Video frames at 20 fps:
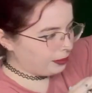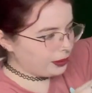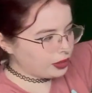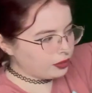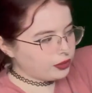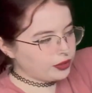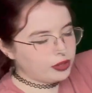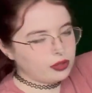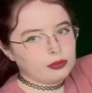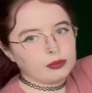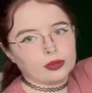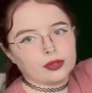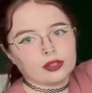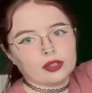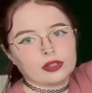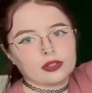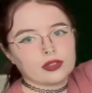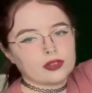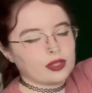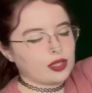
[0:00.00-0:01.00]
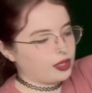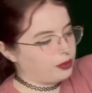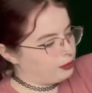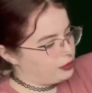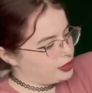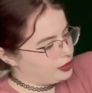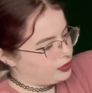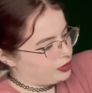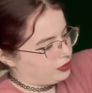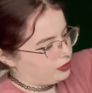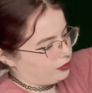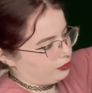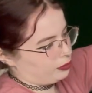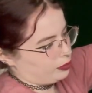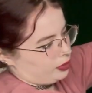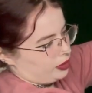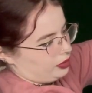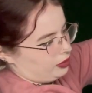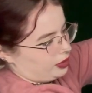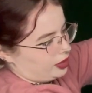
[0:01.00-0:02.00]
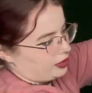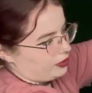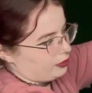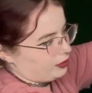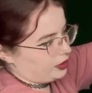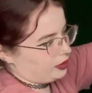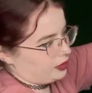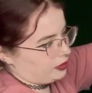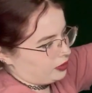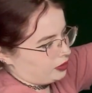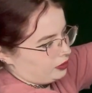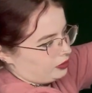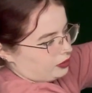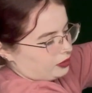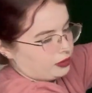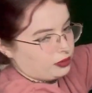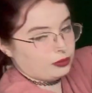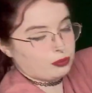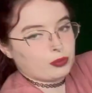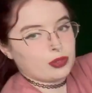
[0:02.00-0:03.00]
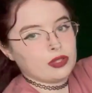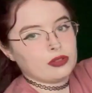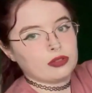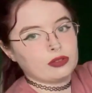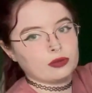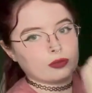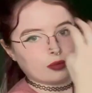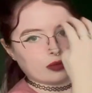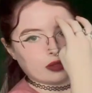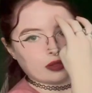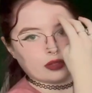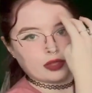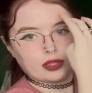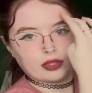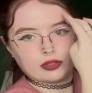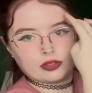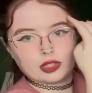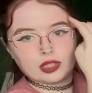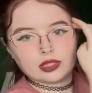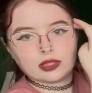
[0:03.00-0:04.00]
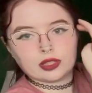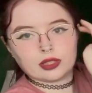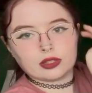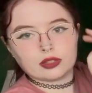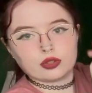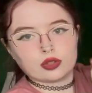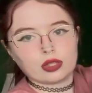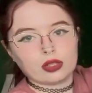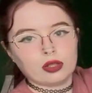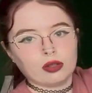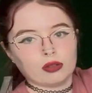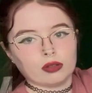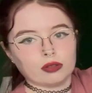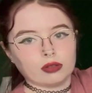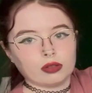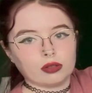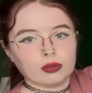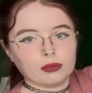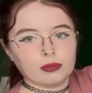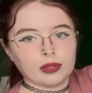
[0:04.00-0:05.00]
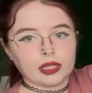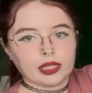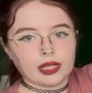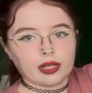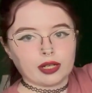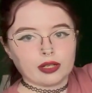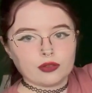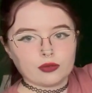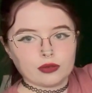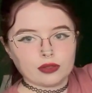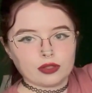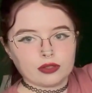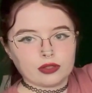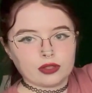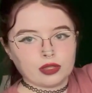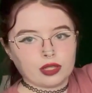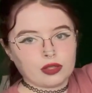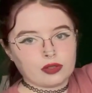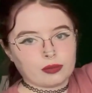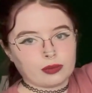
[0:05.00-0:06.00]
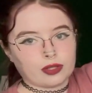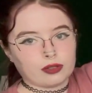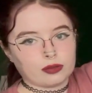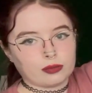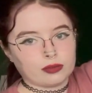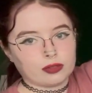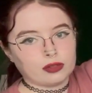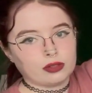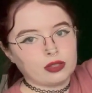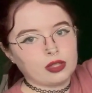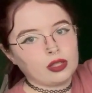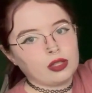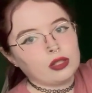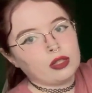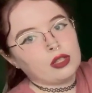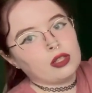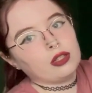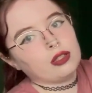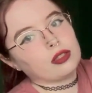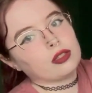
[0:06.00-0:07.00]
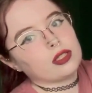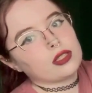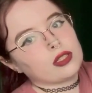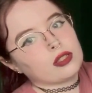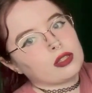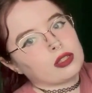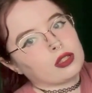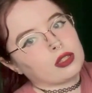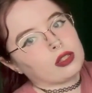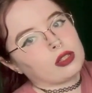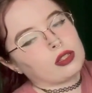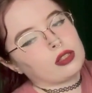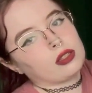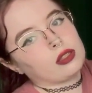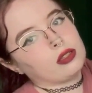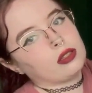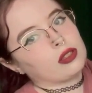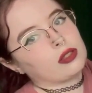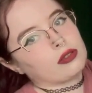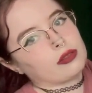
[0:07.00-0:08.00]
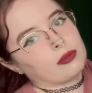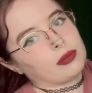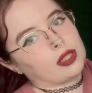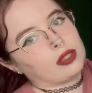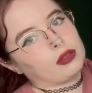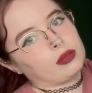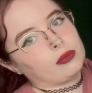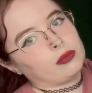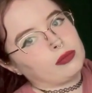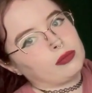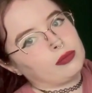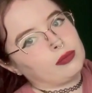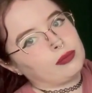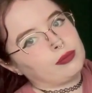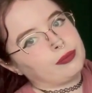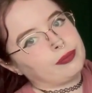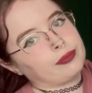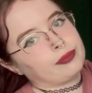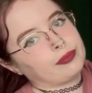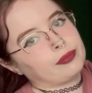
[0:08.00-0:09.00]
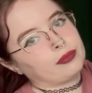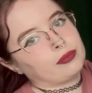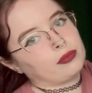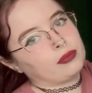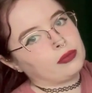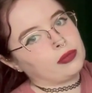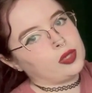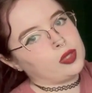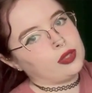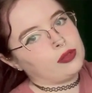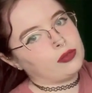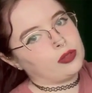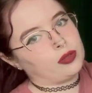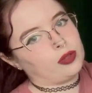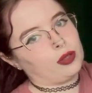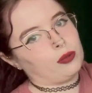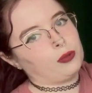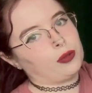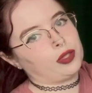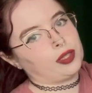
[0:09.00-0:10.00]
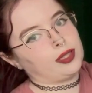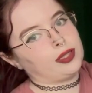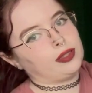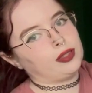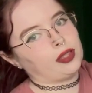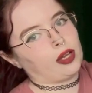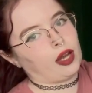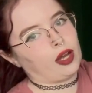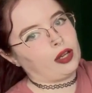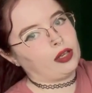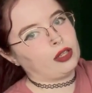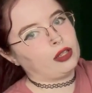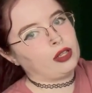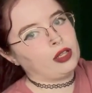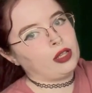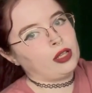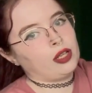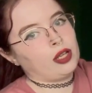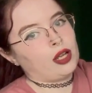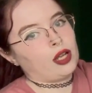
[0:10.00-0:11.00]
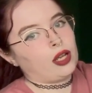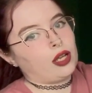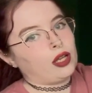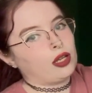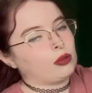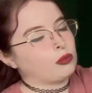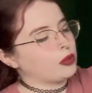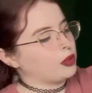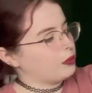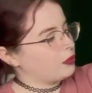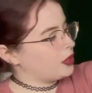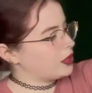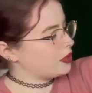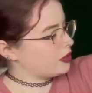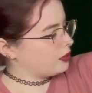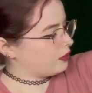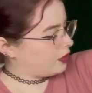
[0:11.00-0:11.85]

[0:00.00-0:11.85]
billion books and pieces of wood. That's what this is pieces of wood. And she said, charcoal, make it as realistic as possible. And I said, yes, ma'am, even though I want to die. And what must have